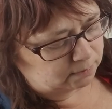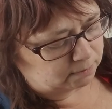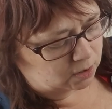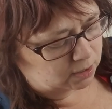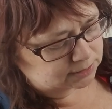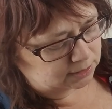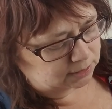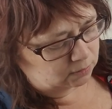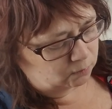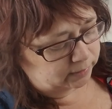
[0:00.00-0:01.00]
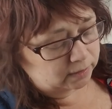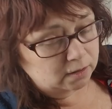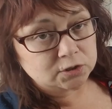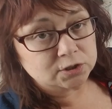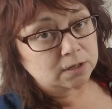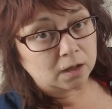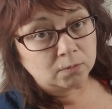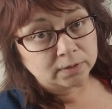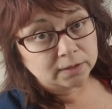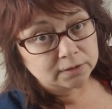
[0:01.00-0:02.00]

the marks in it. We are just, all we're going to